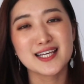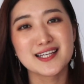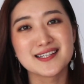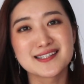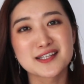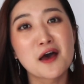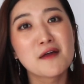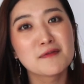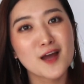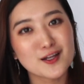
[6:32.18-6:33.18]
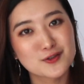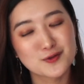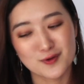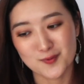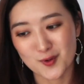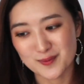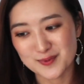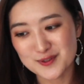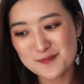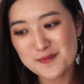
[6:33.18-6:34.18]
is not too
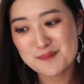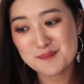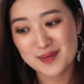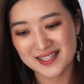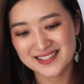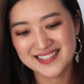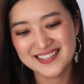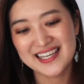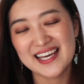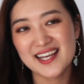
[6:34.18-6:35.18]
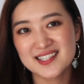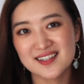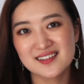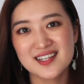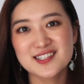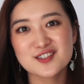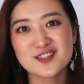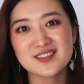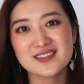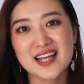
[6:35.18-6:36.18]
affordable, but it's a
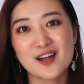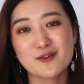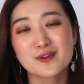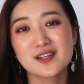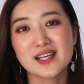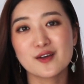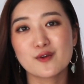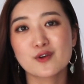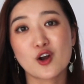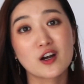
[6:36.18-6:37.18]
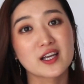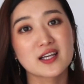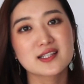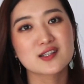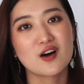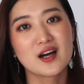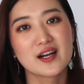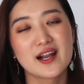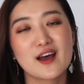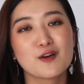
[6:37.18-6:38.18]
cleanser that really targets
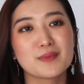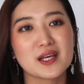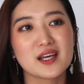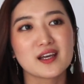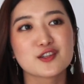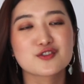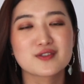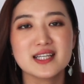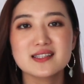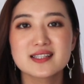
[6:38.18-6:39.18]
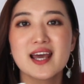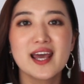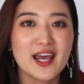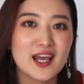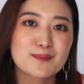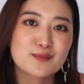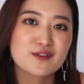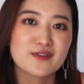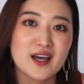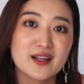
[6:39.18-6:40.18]
on helping treat and
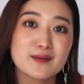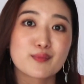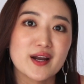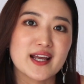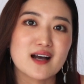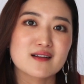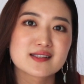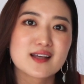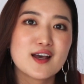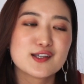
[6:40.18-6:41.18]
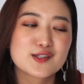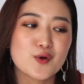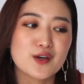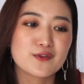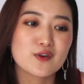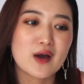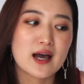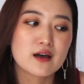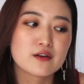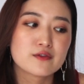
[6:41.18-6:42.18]
prevent breakouts. So if you
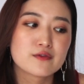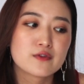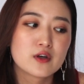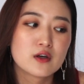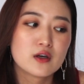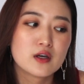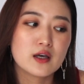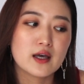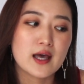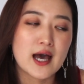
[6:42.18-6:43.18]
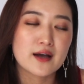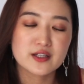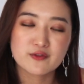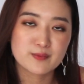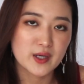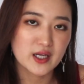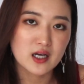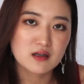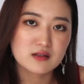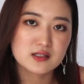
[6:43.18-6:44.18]
have active
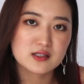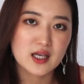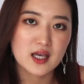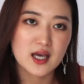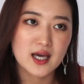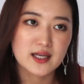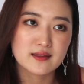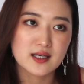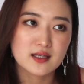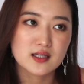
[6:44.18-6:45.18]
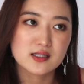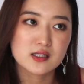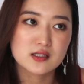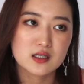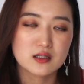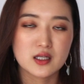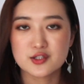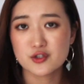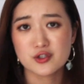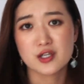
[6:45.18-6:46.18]
breakouts, I think this is a cleanser you